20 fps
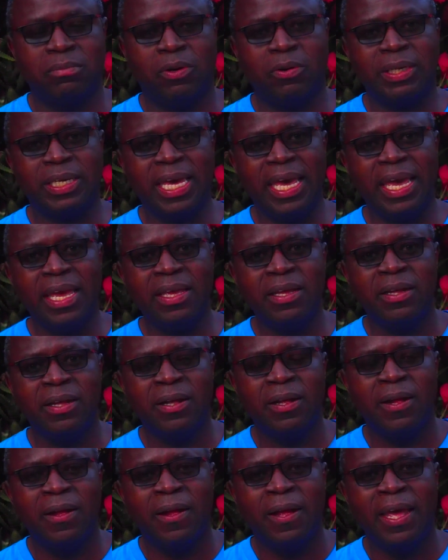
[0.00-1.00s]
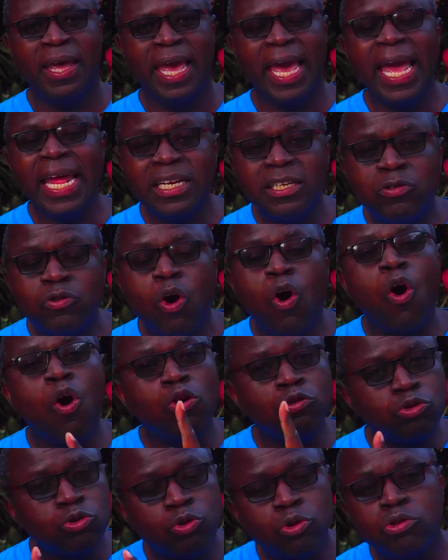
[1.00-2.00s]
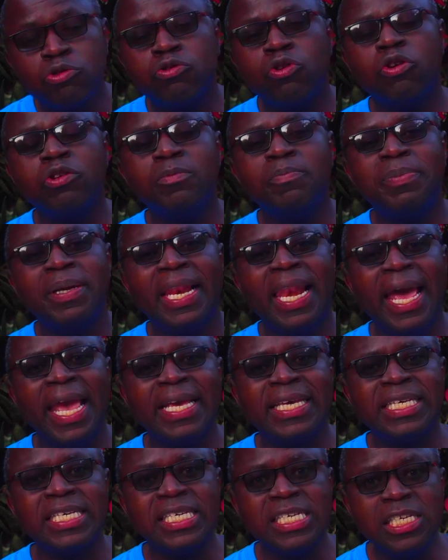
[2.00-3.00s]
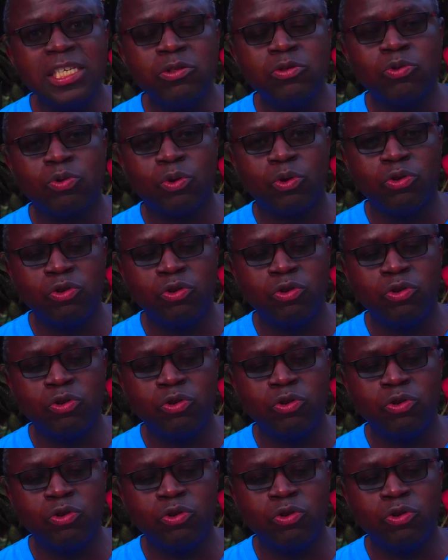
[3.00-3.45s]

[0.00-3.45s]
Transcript: Okay? And also don't be like Esau.